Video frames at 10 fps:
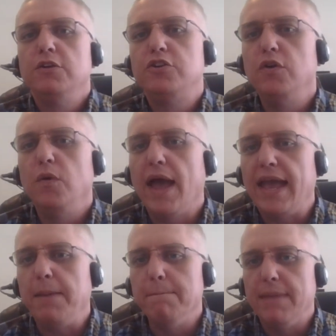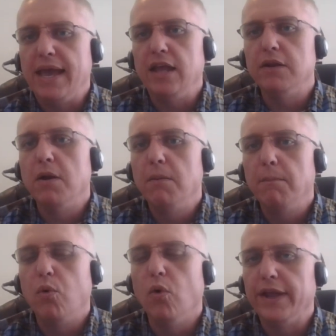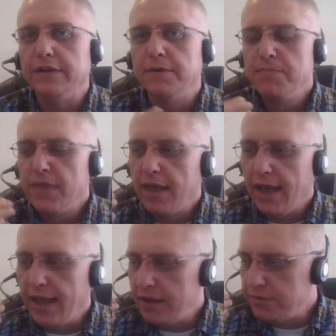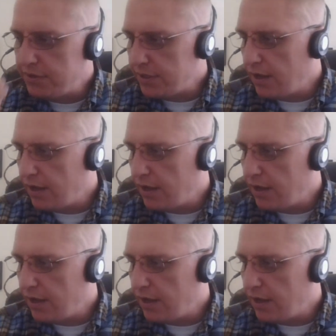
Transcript: to a main point. And